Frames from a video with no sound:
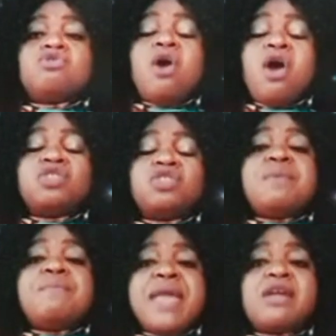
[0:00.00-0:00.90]
God
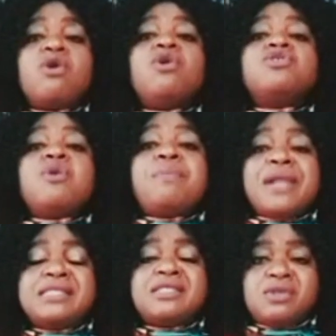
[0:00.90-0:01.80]
will make all your
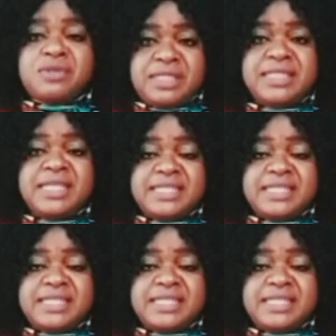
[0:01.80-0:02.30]
plans succeed